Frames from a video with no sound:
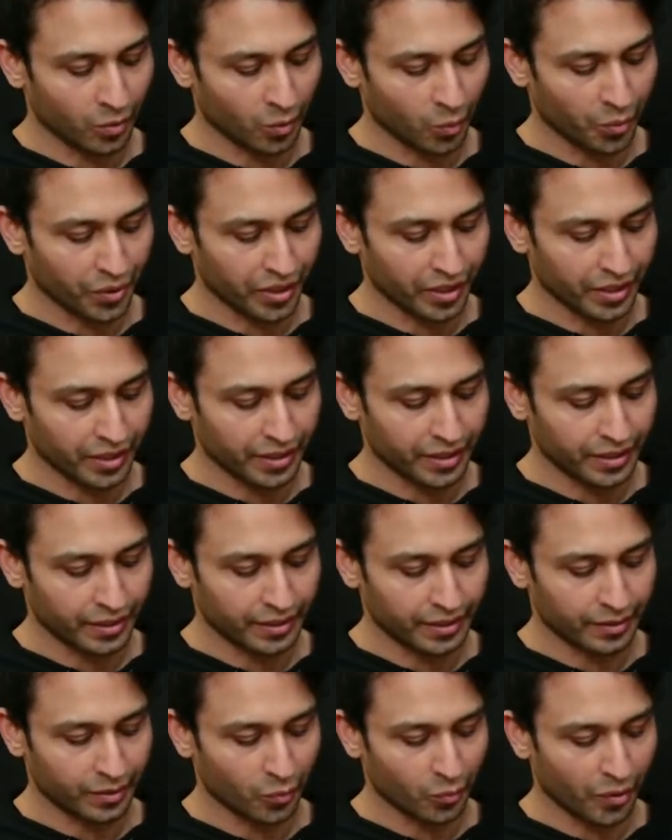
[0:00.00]

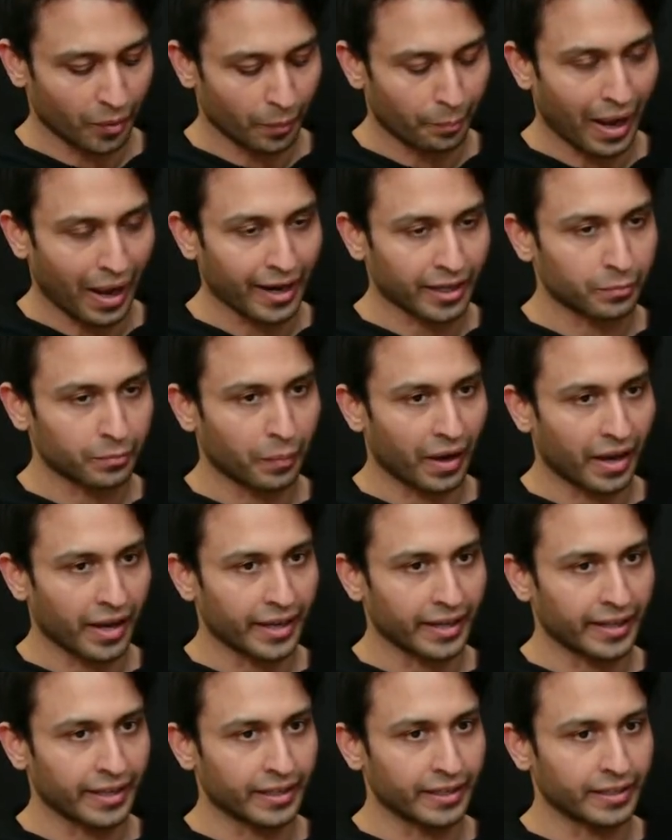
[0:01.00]
We were backed
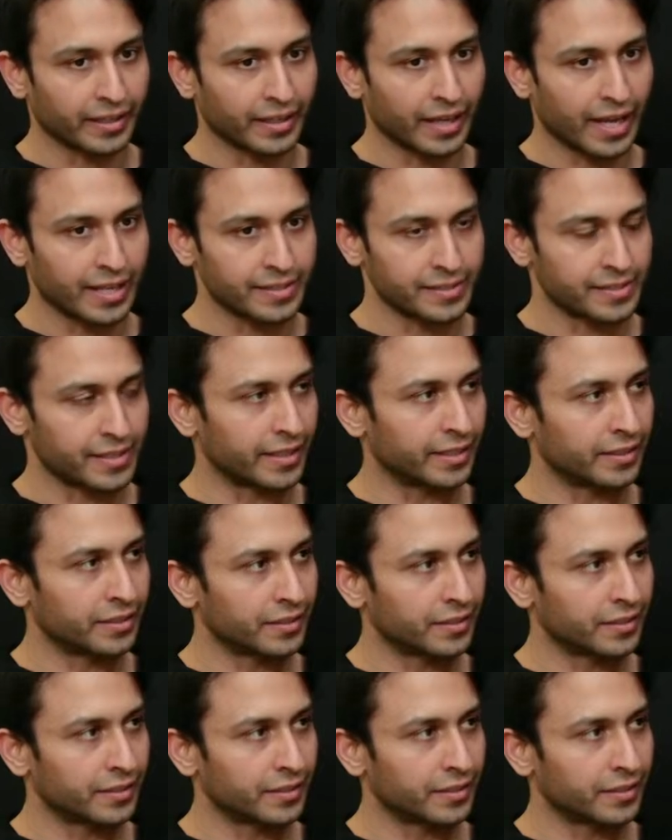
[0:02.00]
by NZ